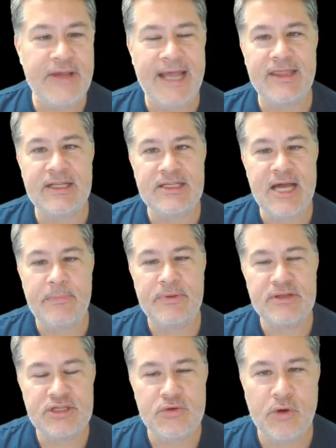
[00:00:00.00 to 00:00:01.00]
at the top of
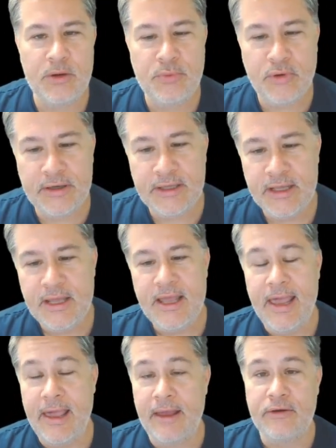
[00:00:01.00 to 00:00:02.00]
the scoreboard
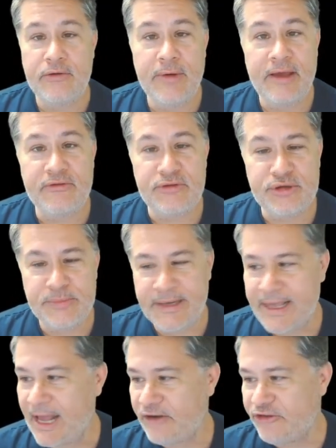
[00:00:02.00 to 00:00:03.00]
and who has a little bit of
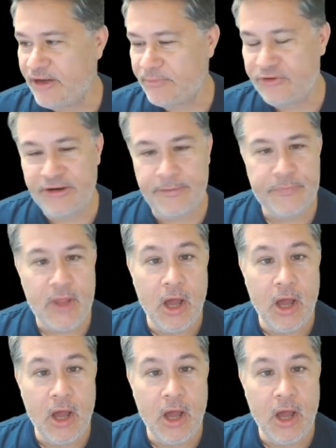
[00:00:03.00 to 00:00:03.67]
catching up to do.